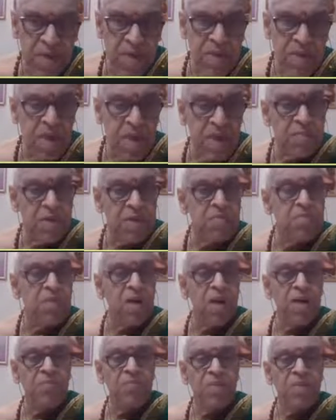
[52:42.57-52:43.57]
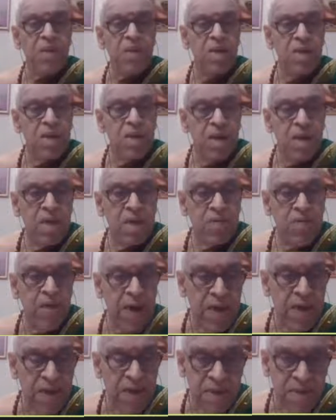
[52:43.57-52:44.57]
Dala Padma,
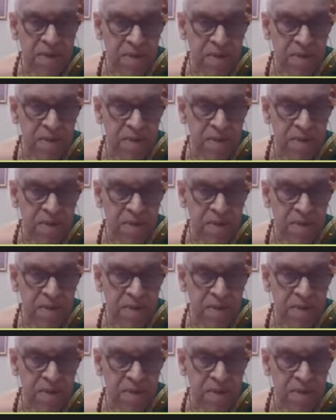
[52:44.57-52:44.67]
where